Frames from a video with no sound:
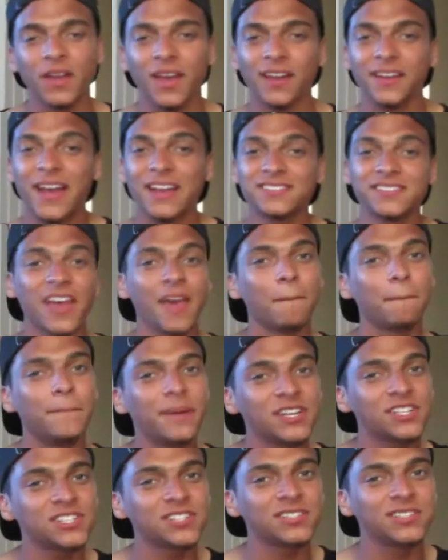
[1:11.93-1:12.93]
and that's
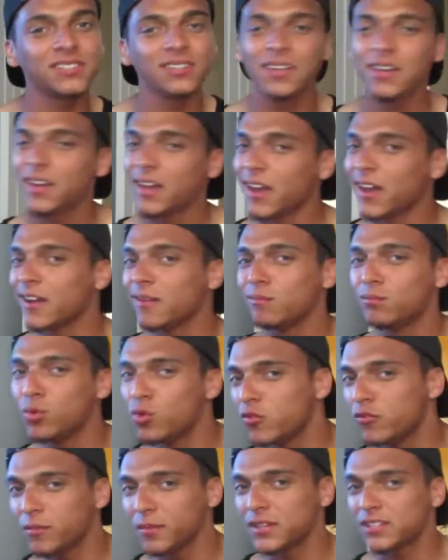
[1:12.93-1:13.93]
ambition and
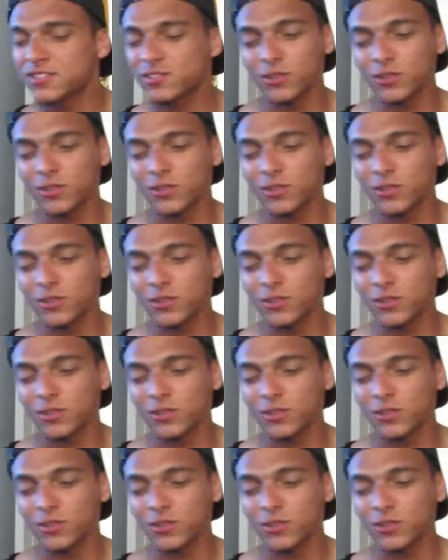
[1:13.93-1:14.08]
movement.